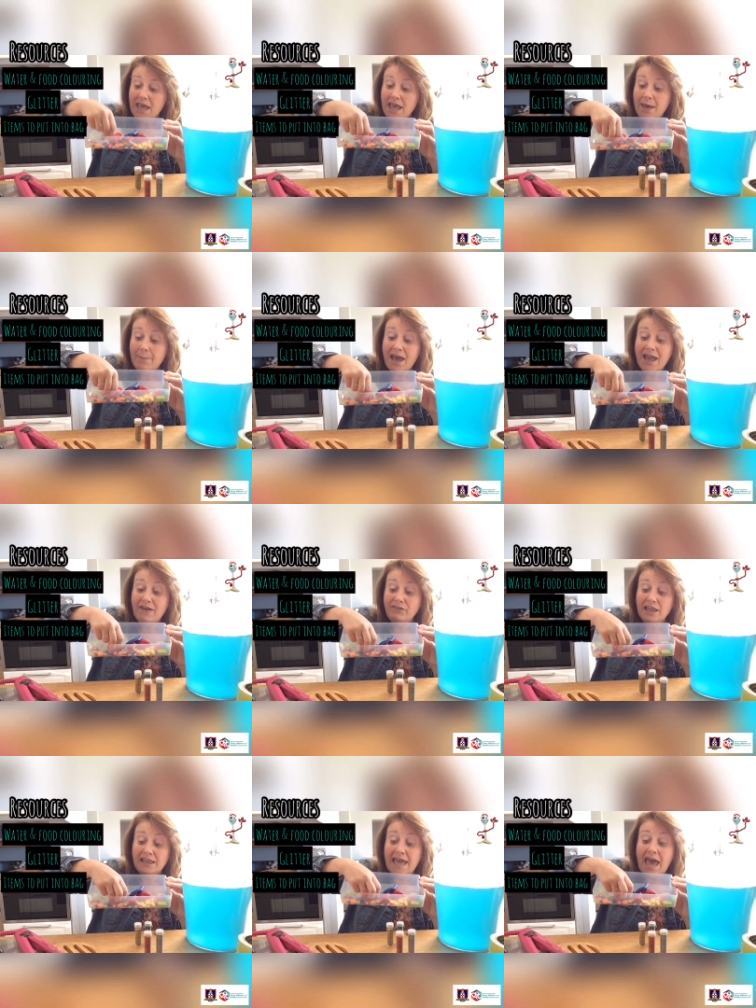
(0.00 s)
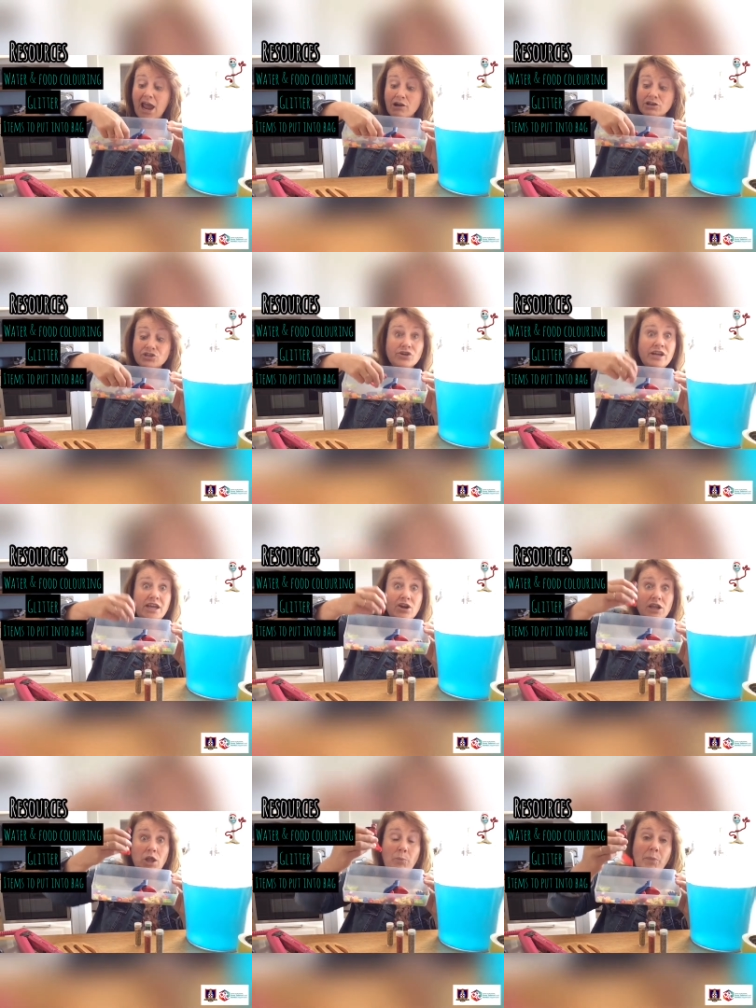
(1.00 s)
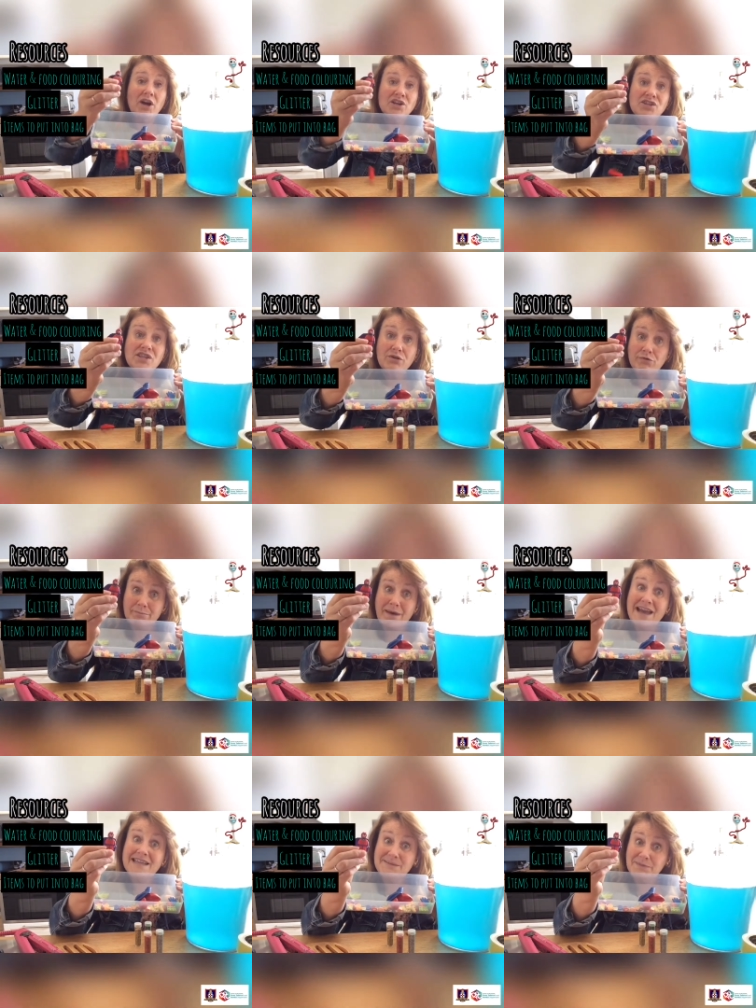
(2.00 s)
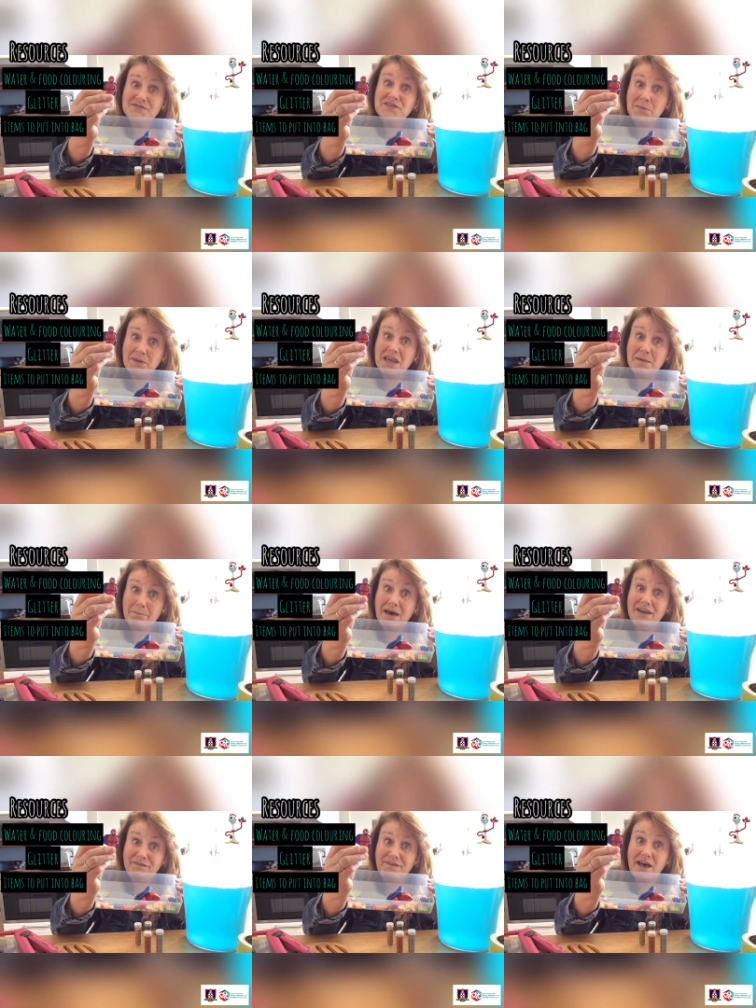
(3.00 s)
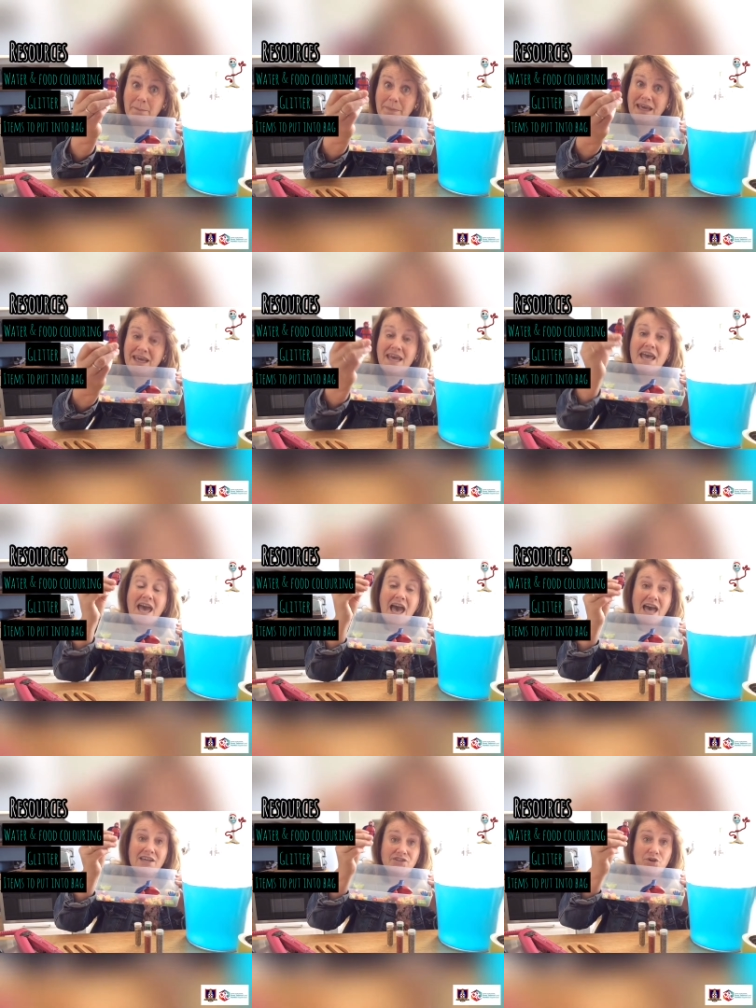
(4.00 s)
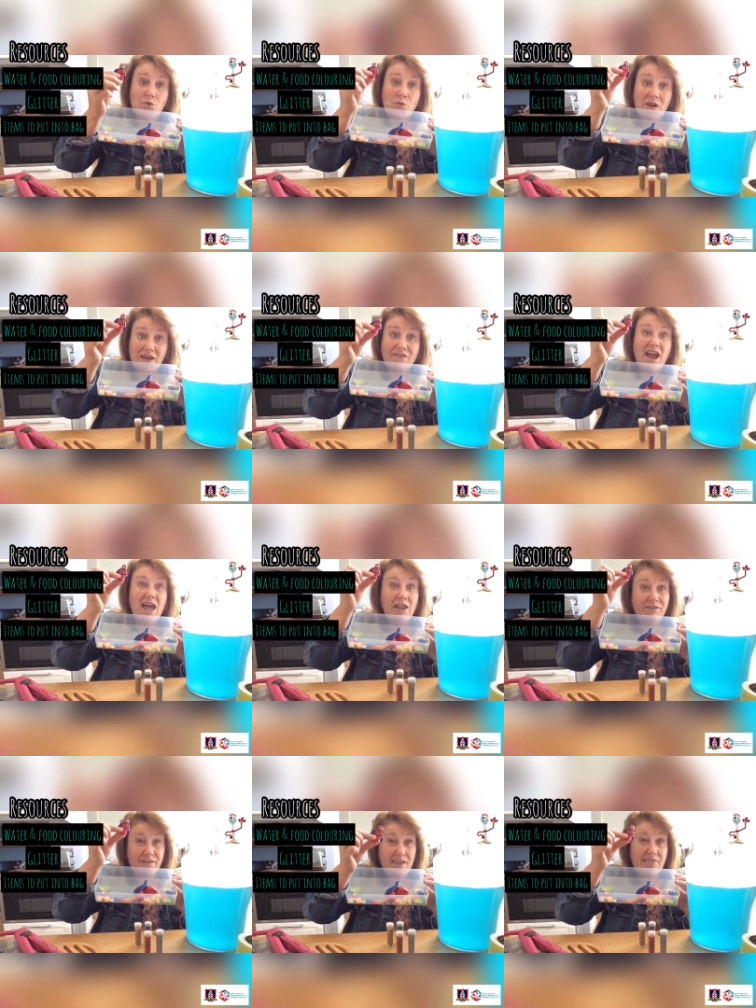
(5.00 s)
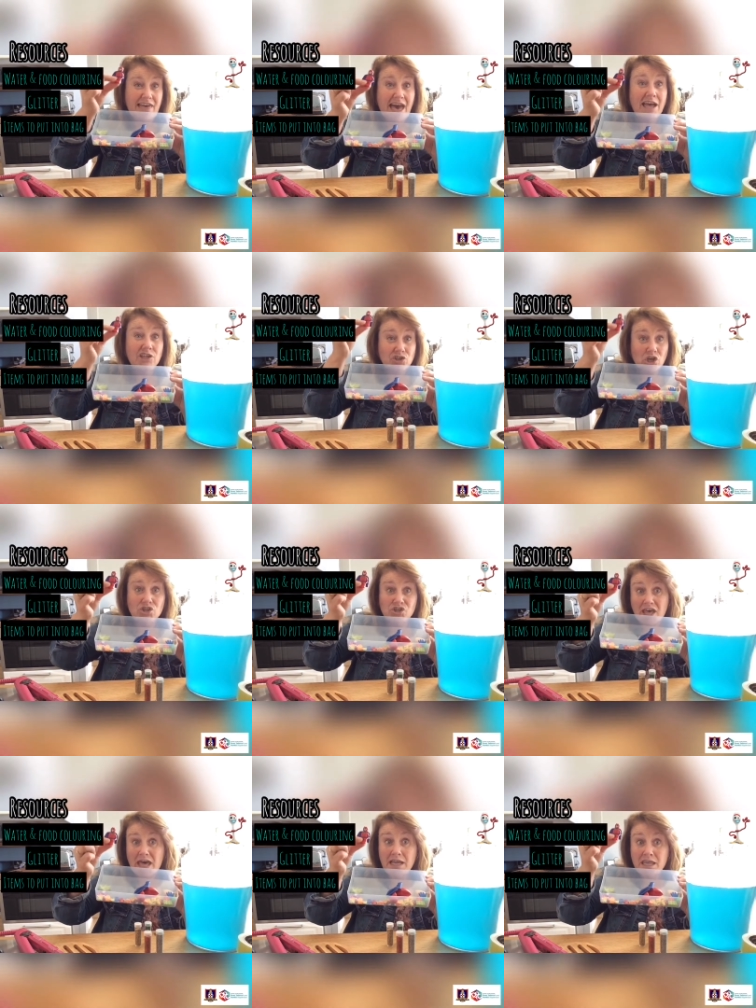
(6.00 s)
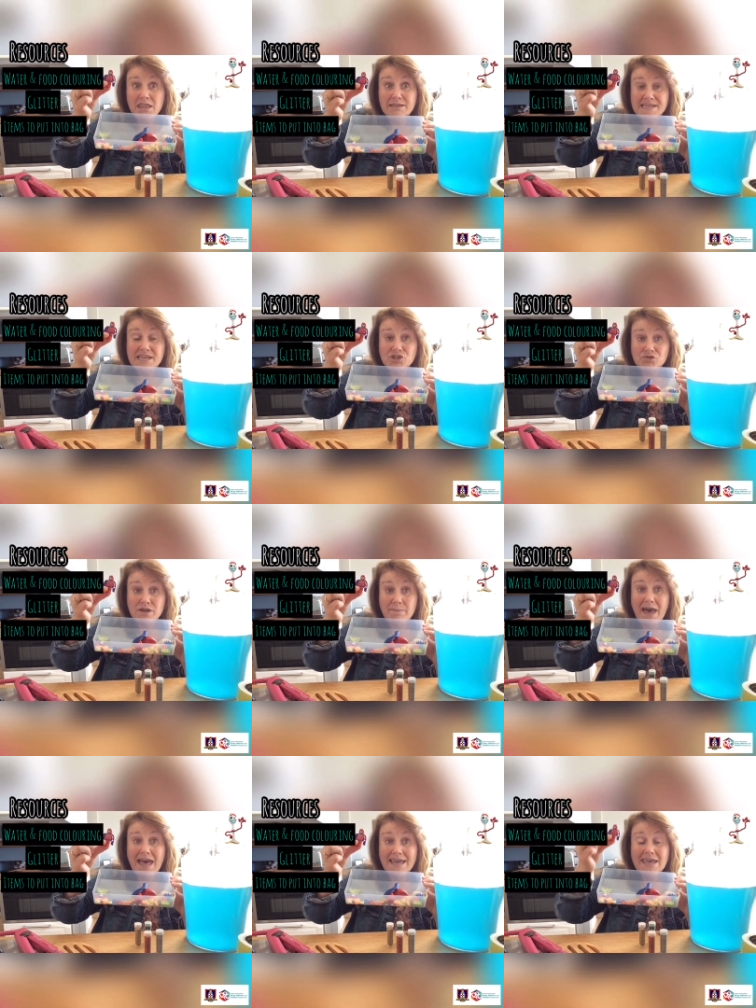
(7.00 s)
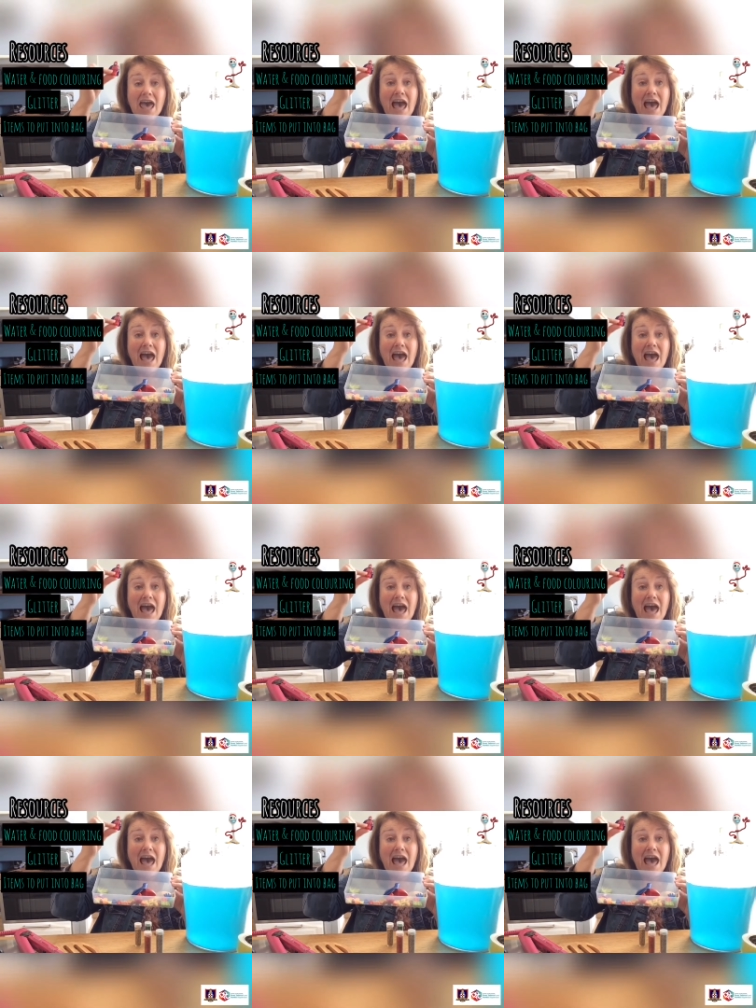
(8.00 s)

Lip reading: I have a little character here, a little person that reminds me of somebody in my family, and so whenever I'll feel that and touch that in the sensory bag,